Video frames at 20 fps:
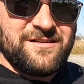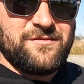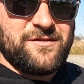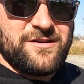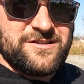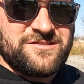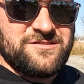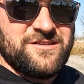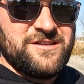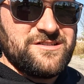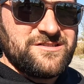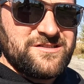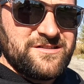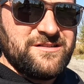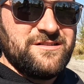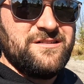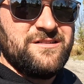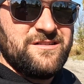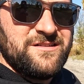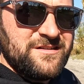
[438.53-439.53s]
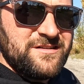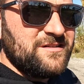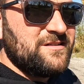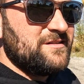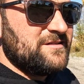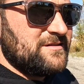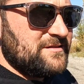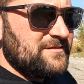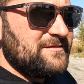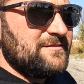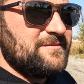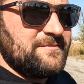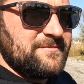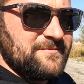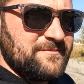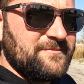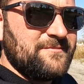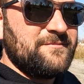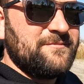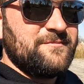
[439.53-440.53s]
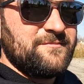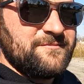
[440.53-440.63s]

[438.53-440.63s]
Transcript: If you have that OCD where you need it perfect,